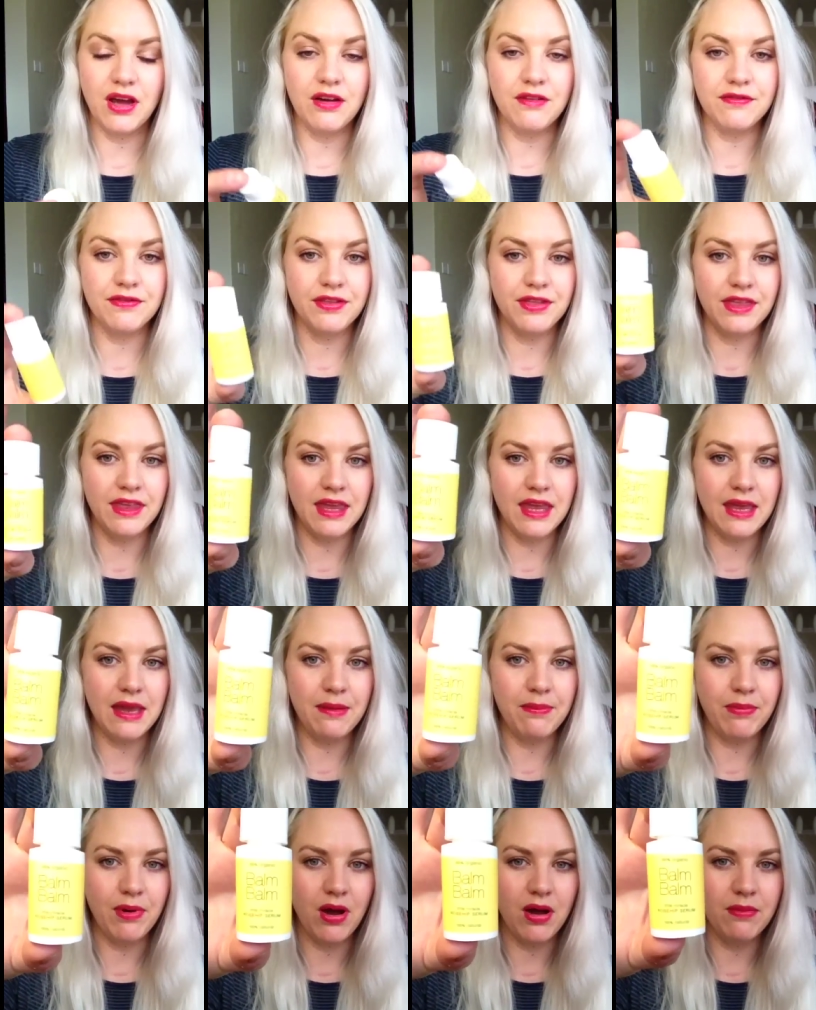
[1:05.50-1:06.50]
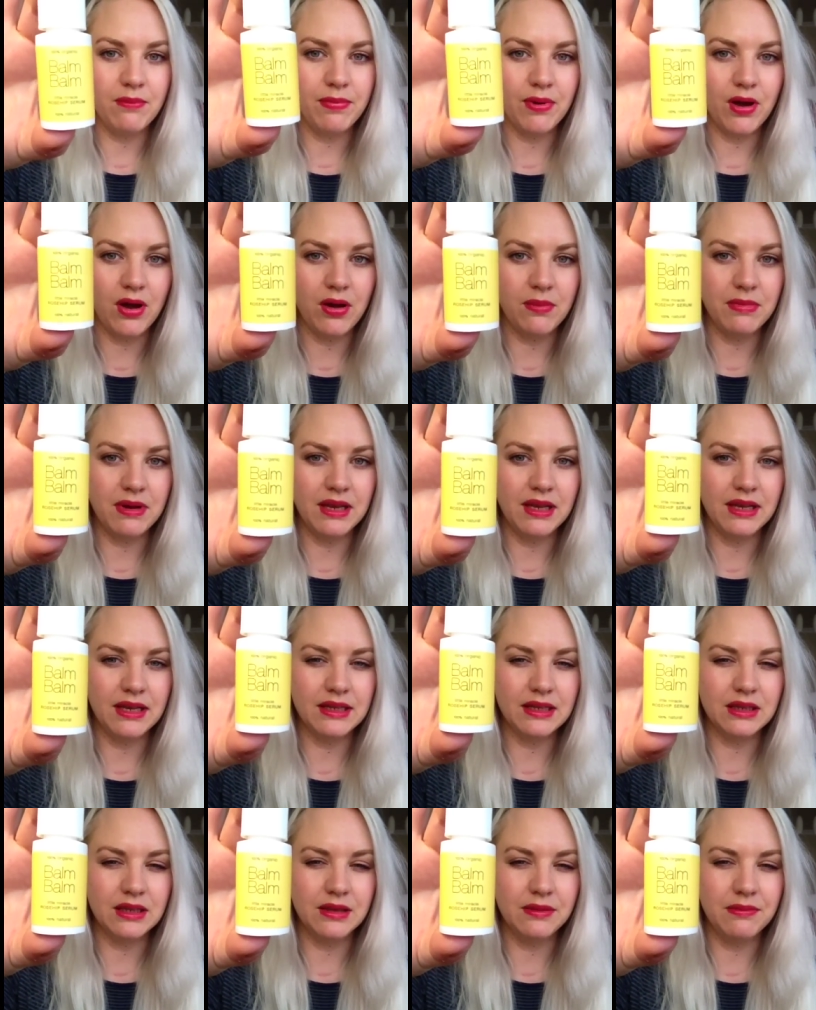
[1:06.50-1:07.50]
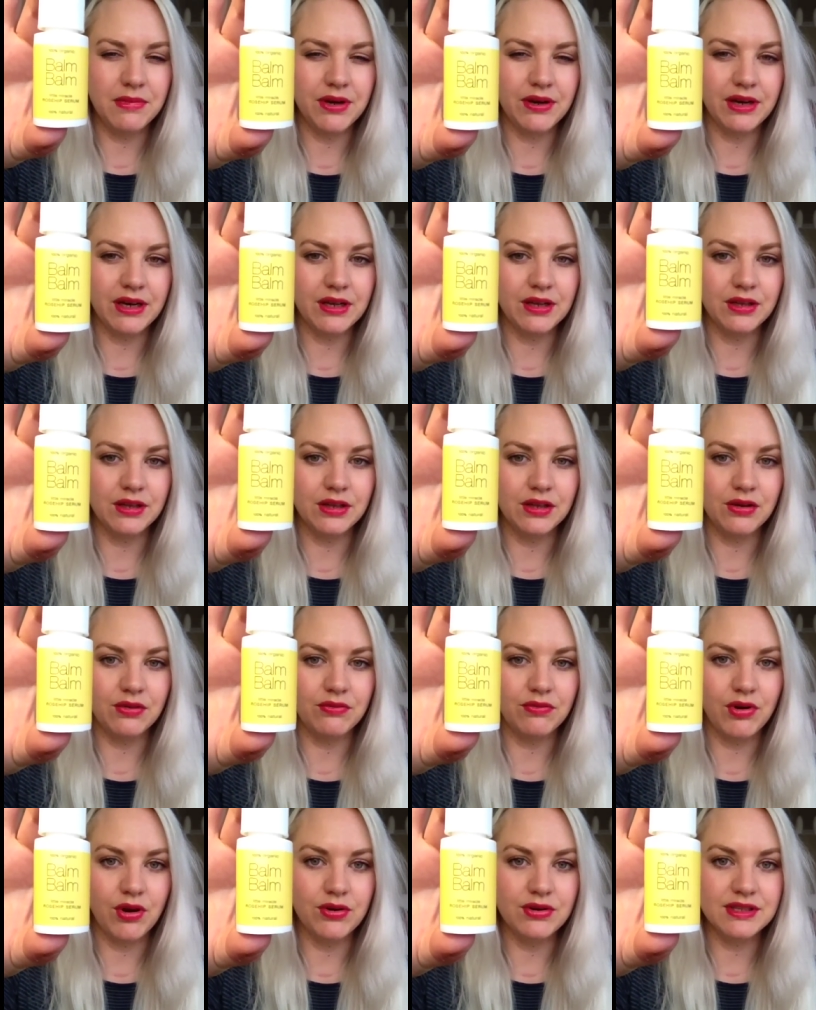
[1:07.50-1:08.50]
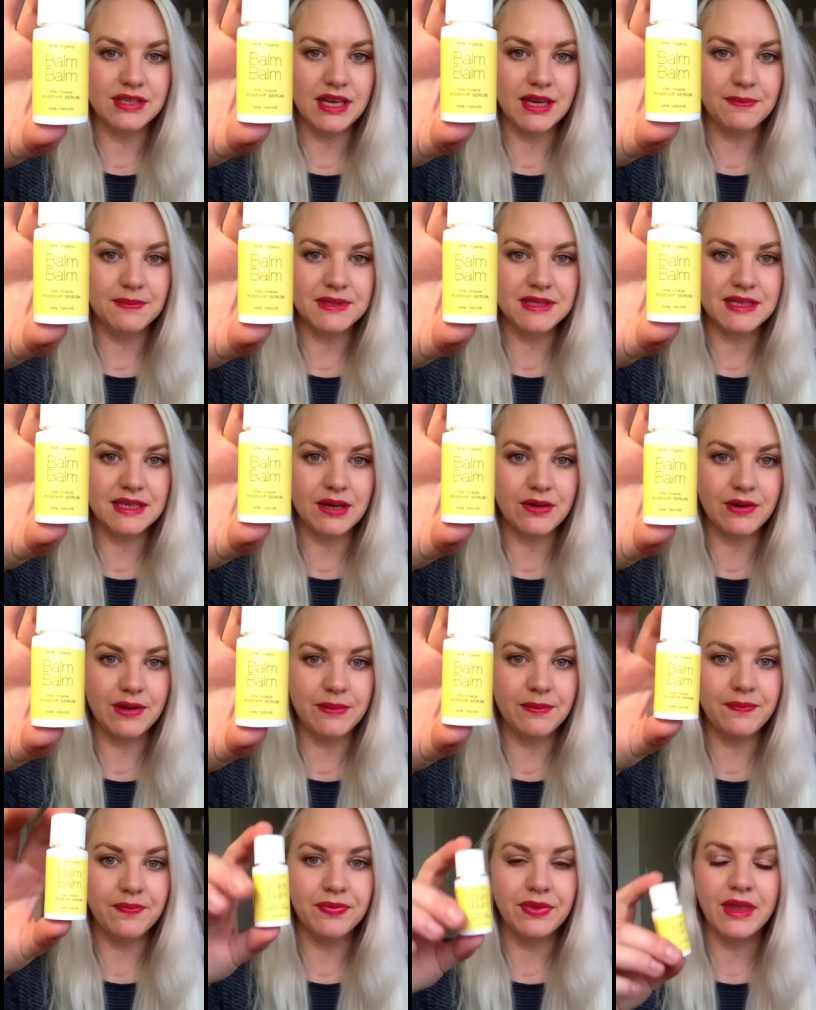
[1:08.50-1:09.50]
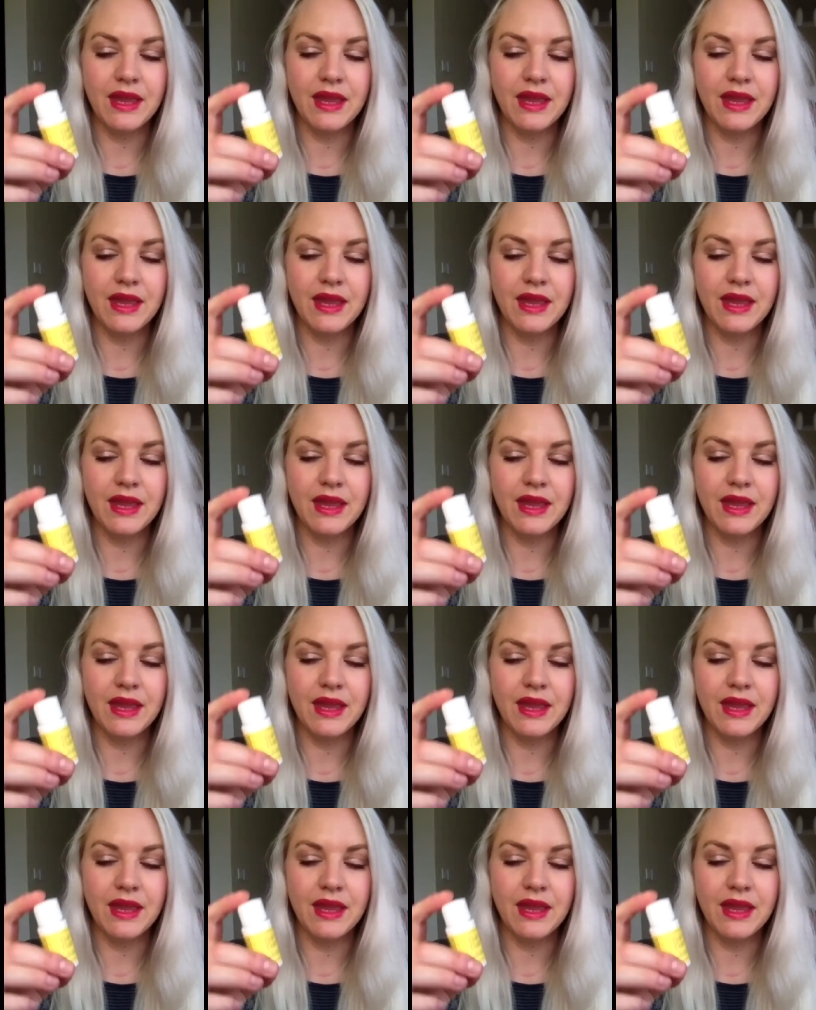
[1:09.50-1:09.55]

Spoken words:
of the Balm Balm Little Miracle Rosehip Serum,